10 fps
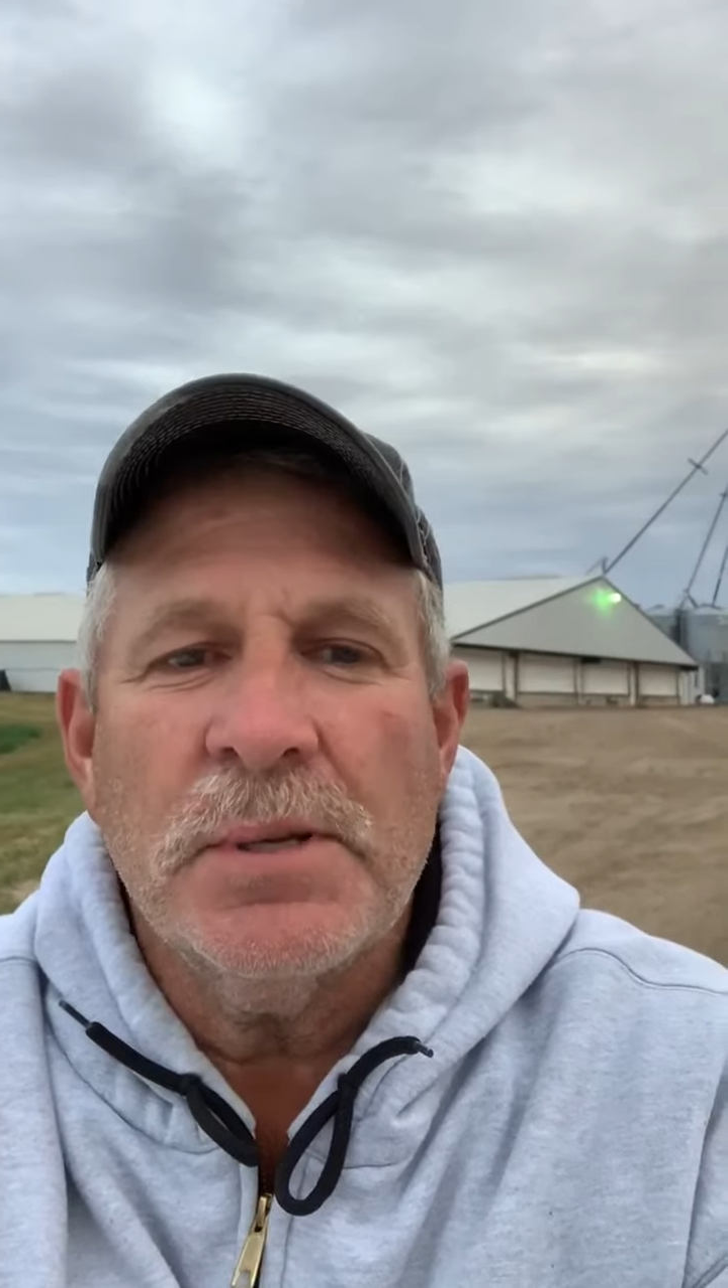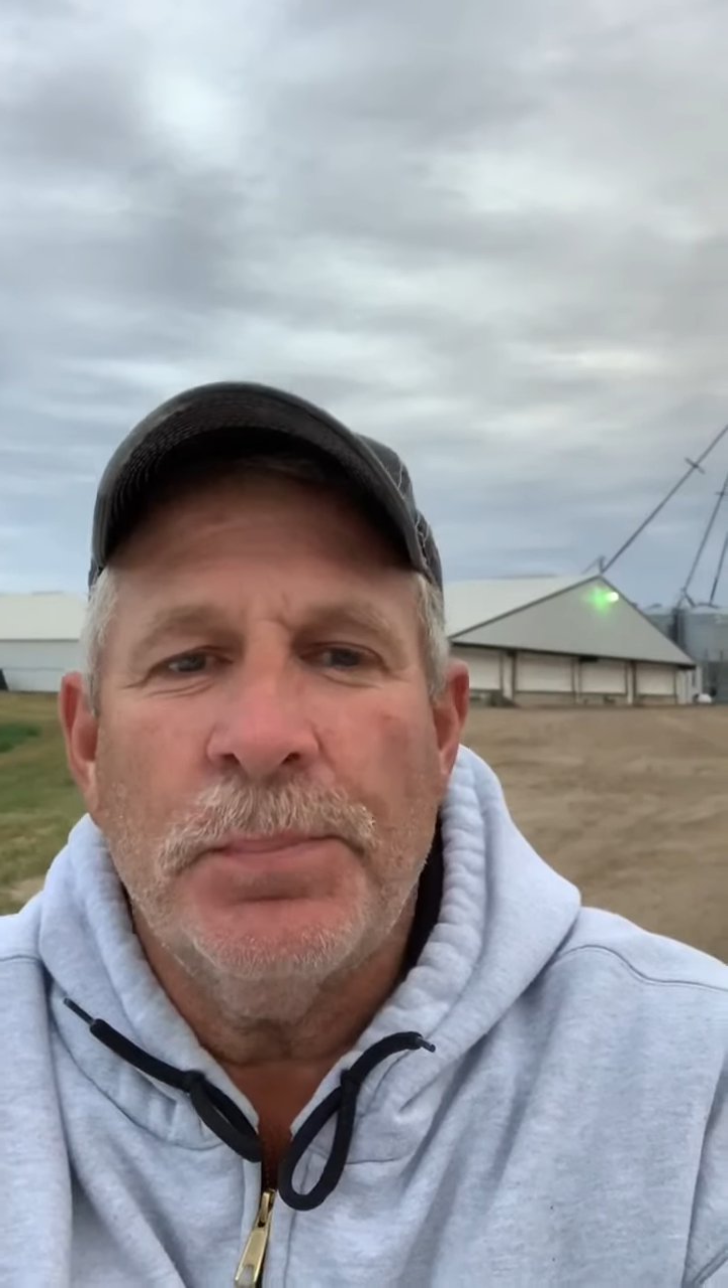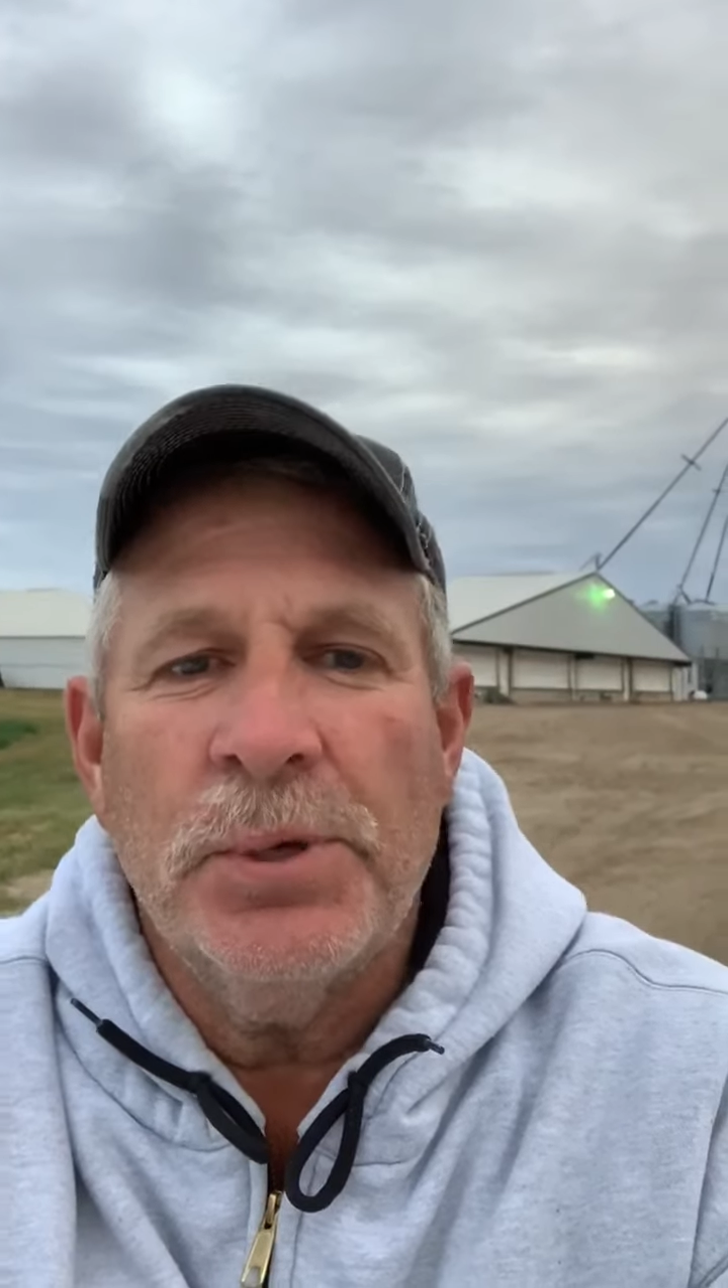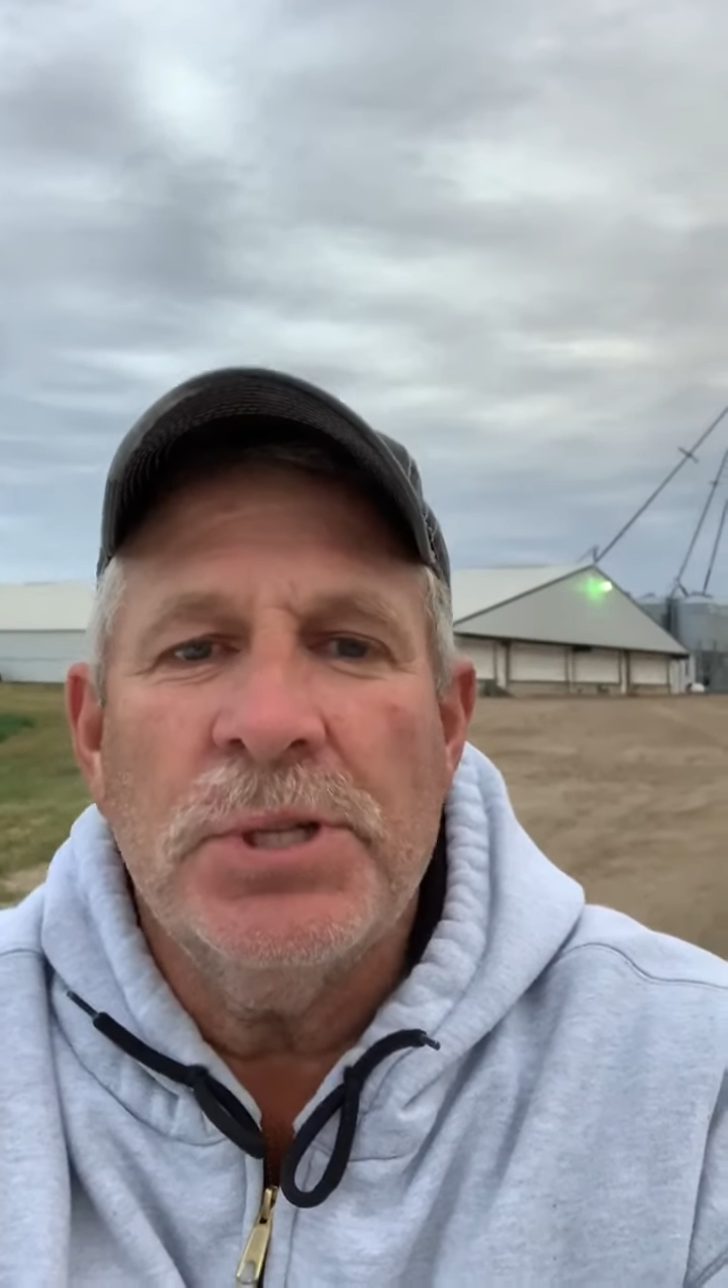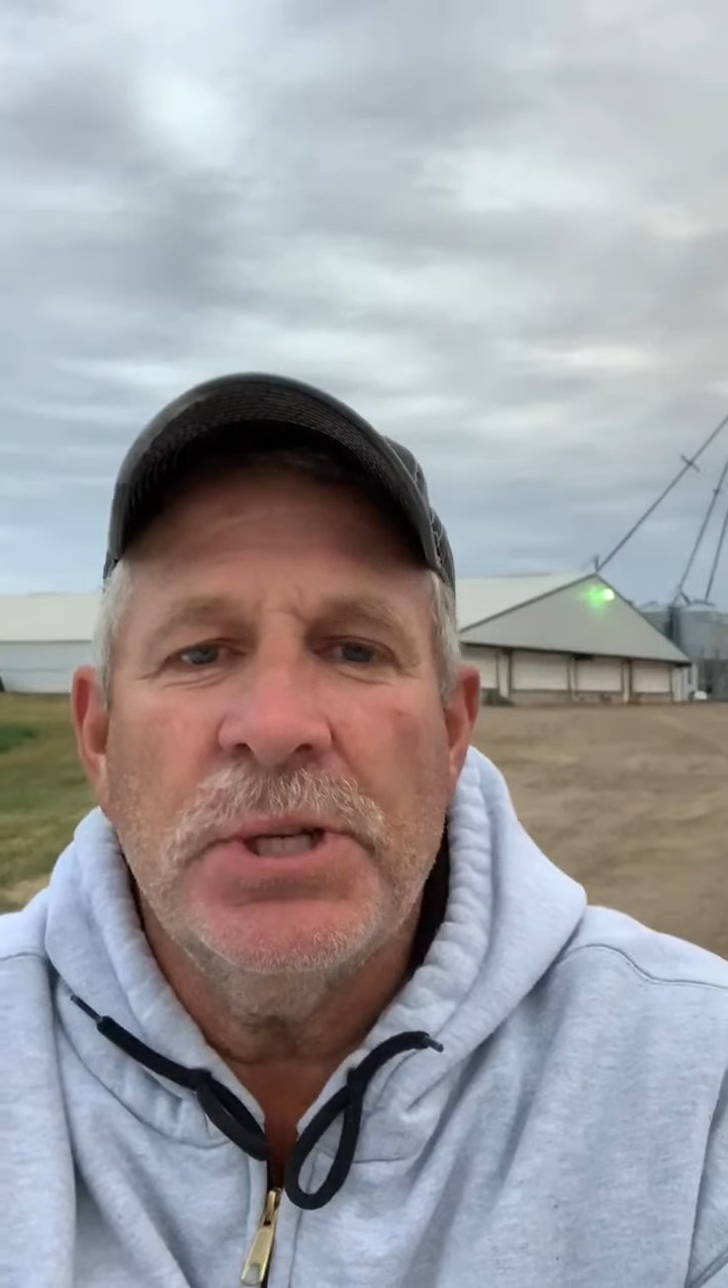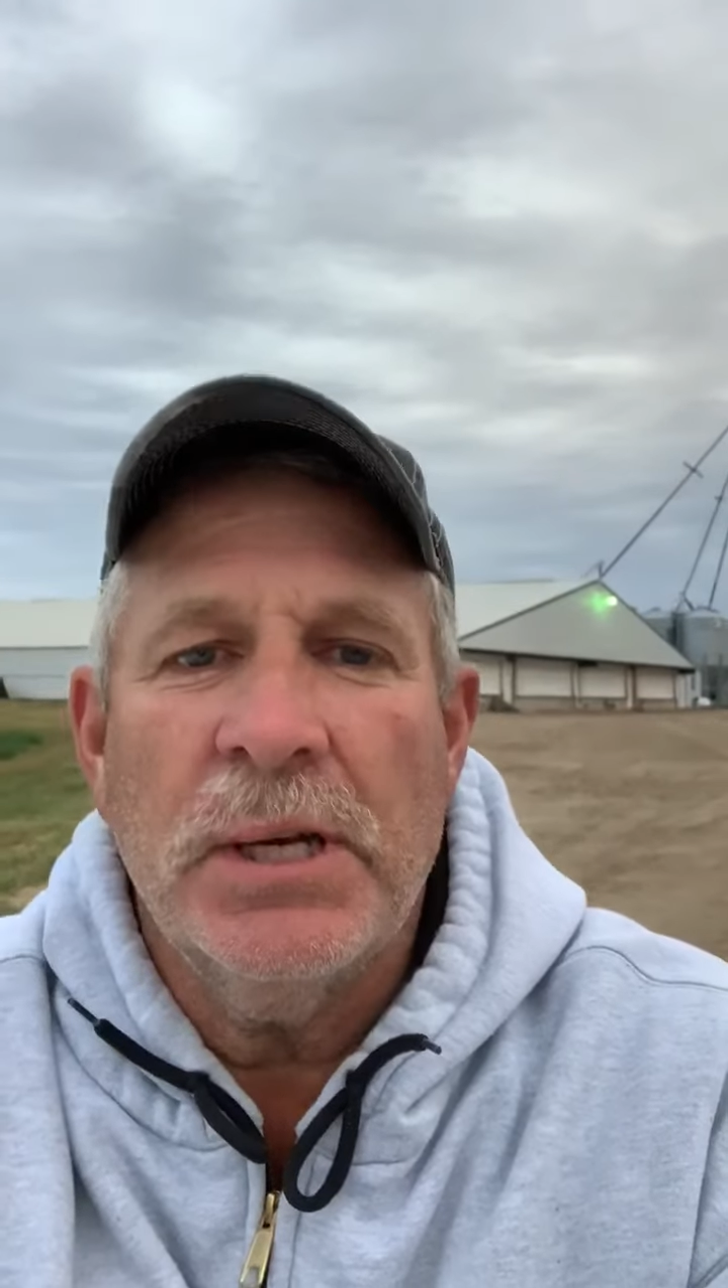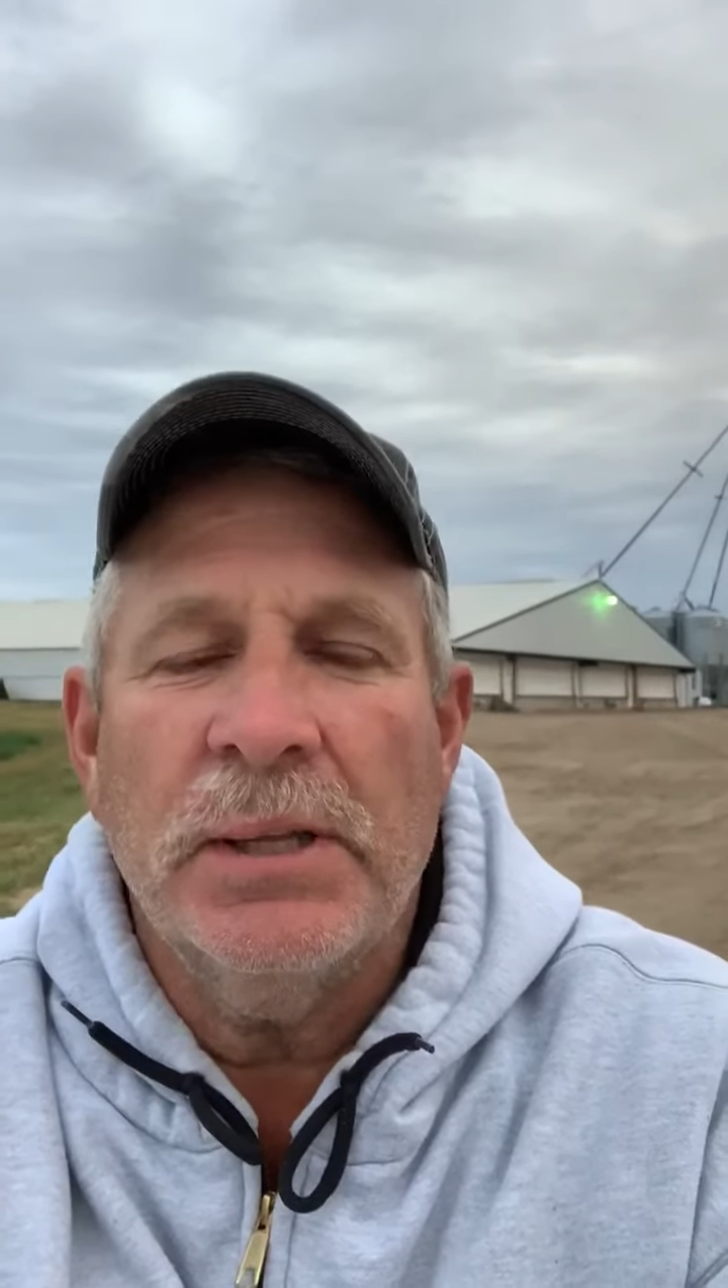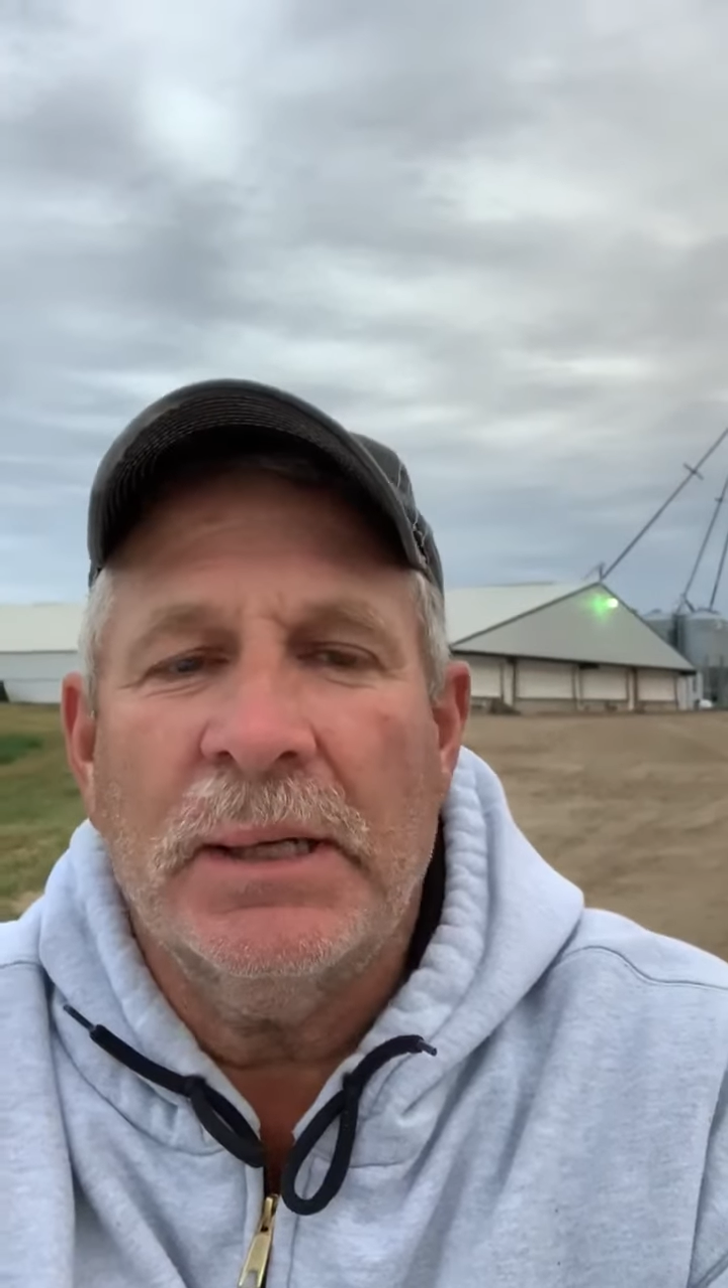appreciated the